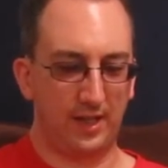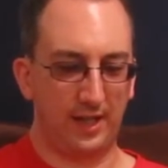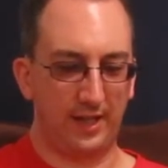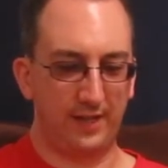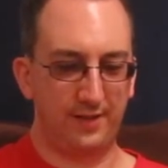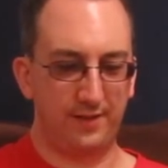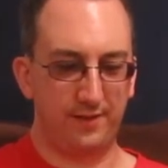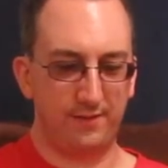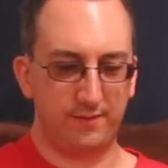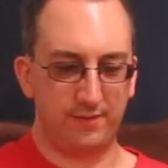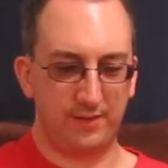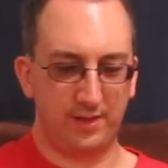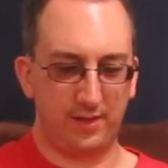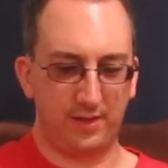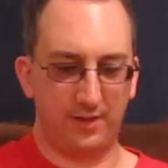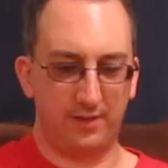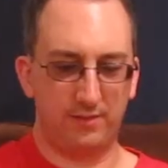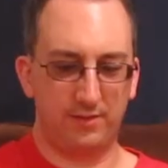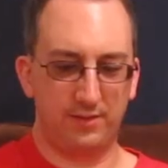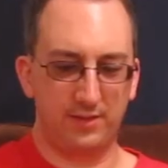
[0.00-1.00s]
I don't
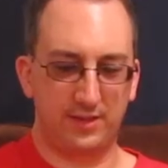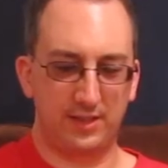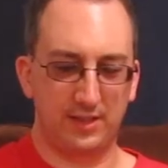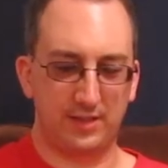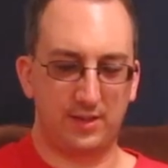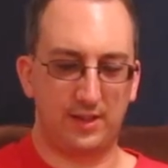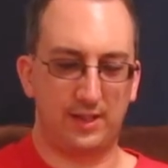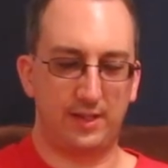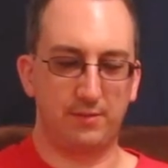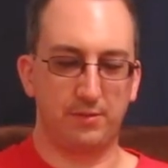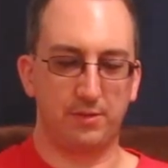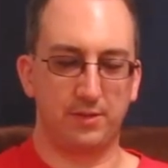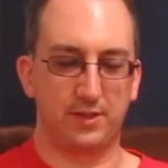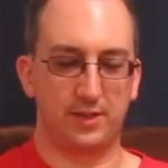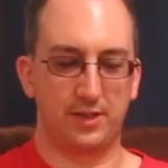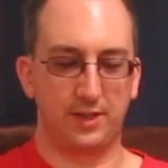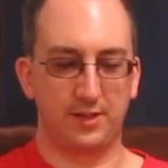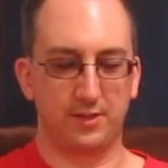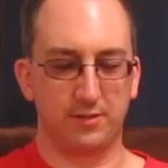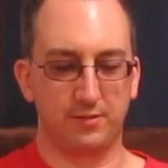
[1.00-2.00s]
really get that with
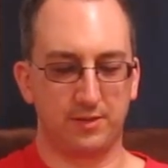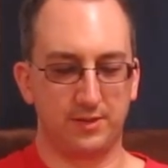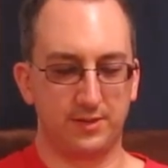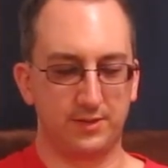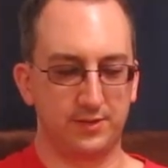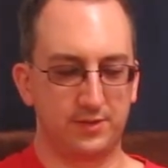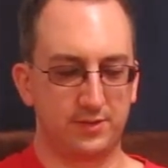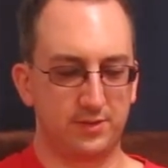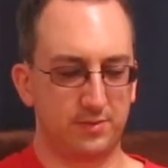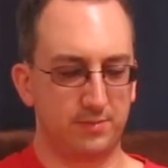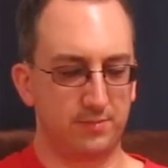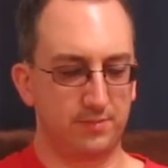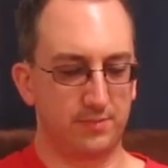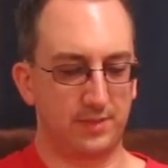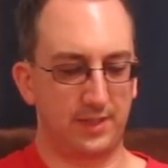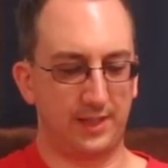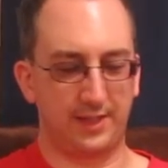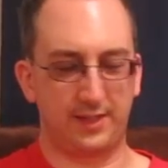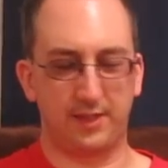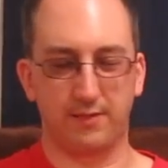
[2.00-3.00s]
the other ones
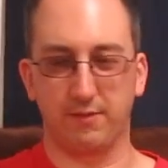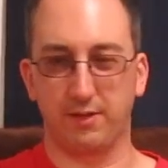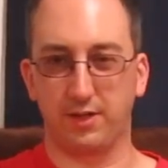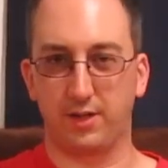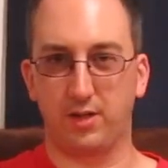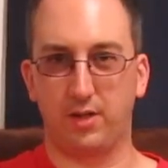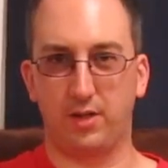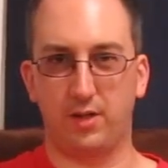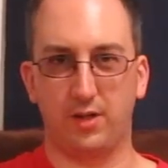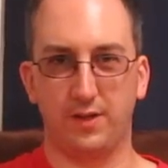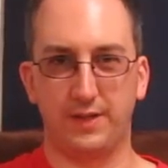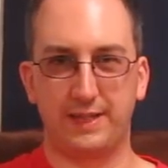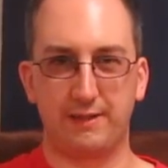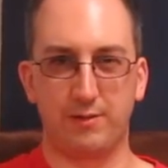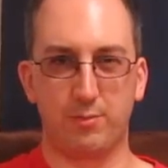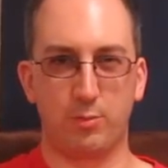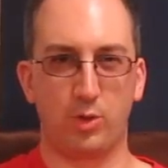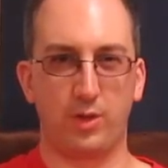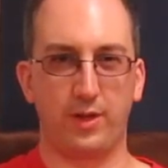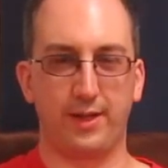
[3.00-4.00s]
that I can recall.
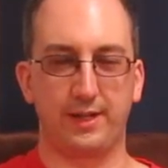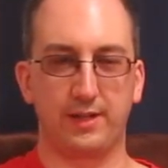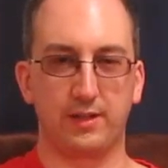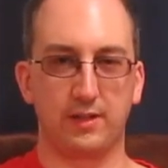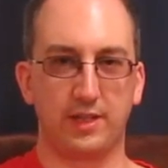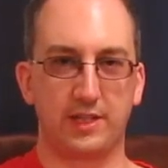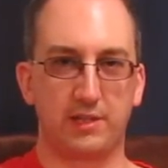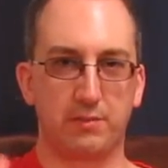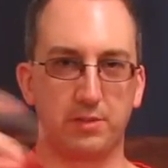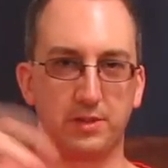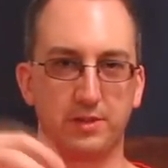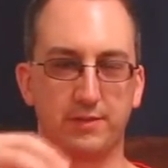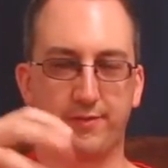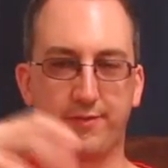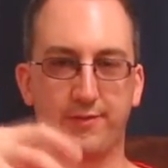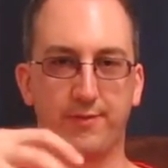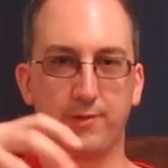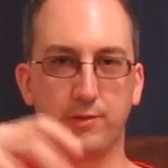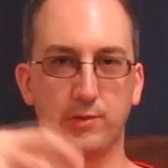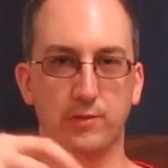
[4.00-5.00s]
They're more like liquid
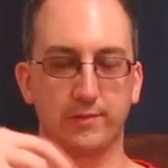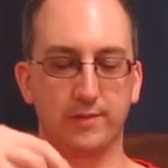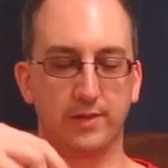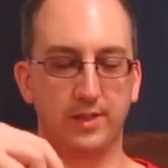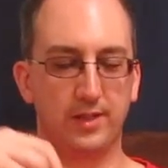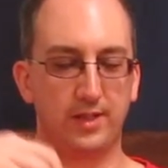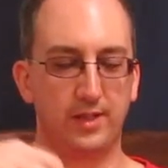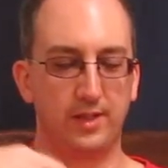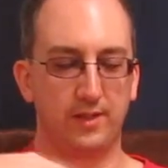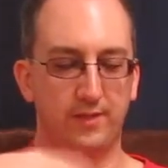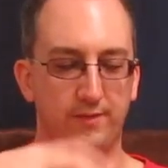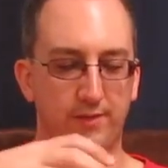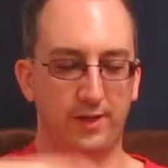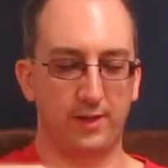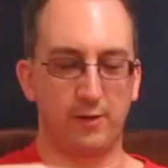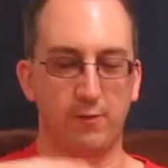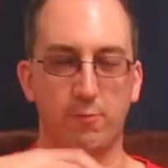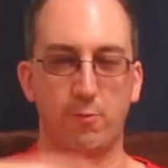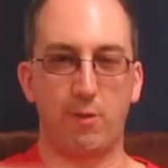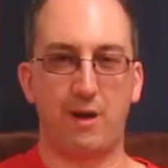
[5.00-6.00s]
fruit,
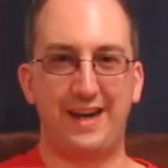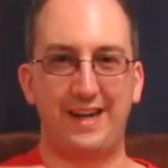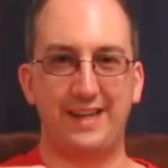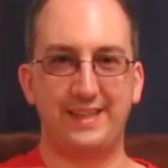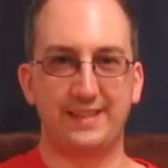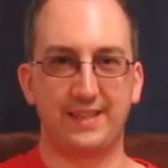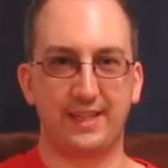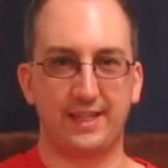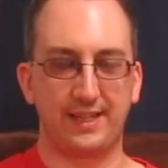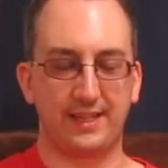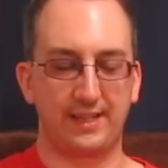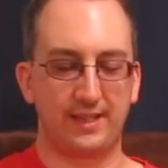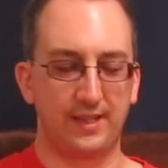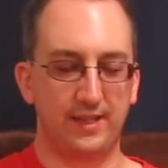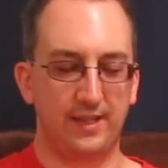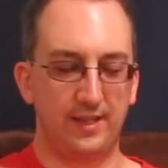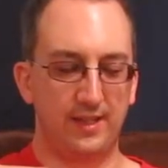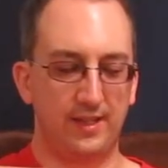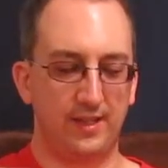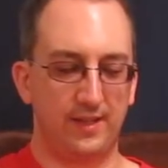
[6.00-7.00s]
very wine-like.
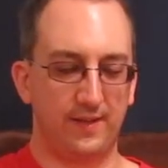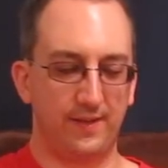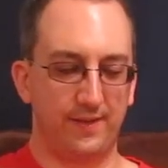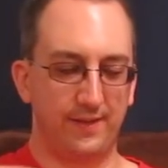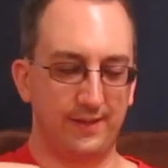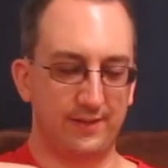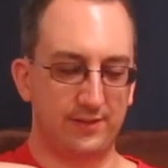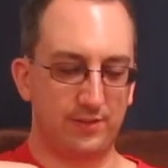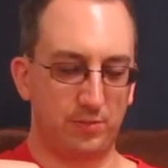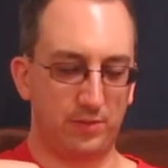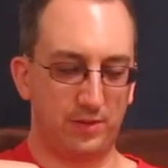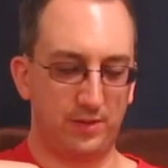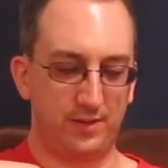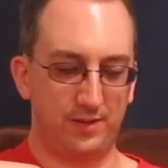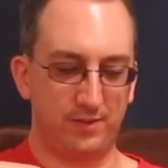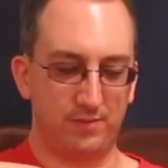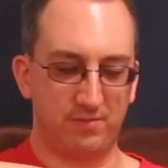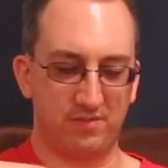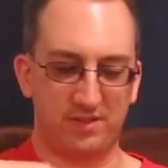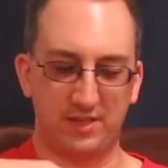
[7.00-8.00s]
This
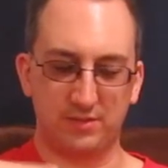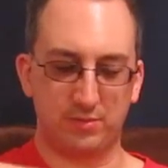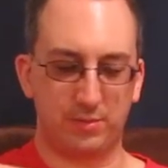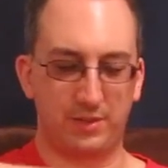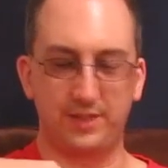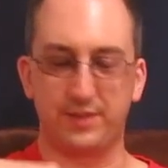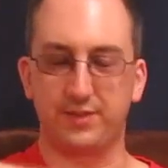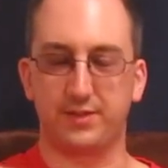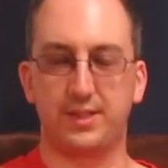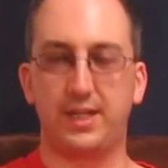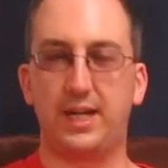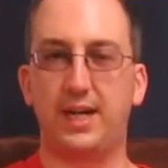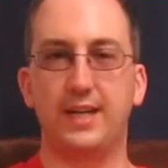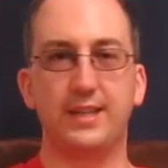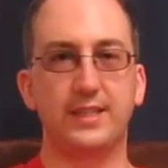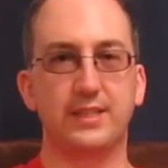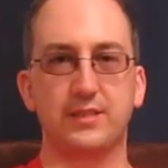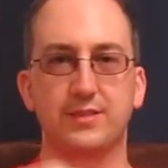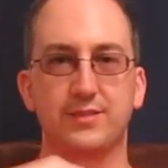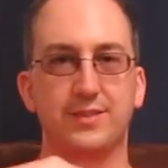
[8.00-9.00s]
one is not.
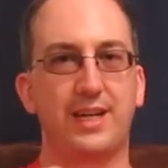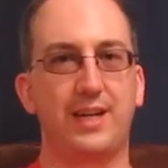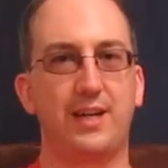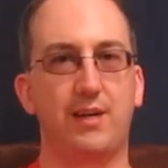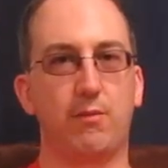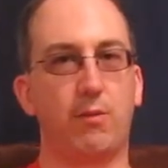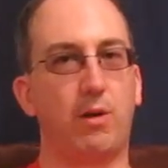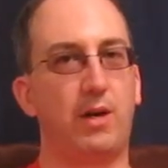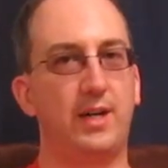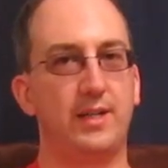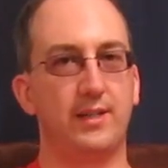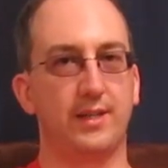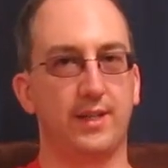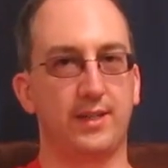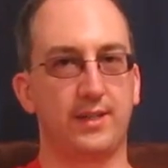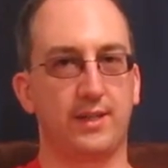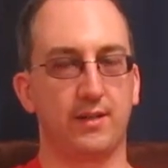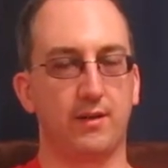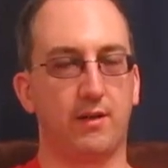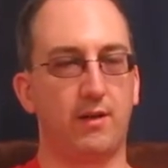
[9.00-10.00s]
It is not
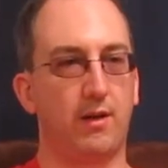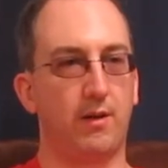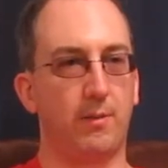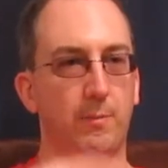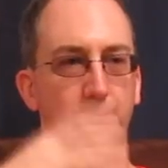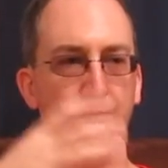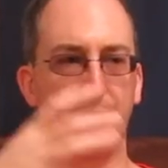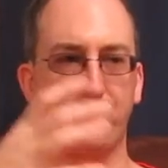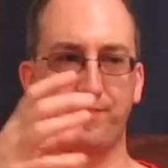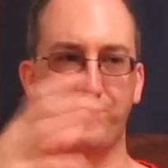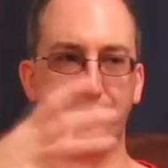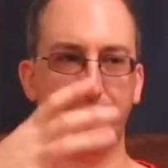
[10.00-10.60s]
wine-like at all.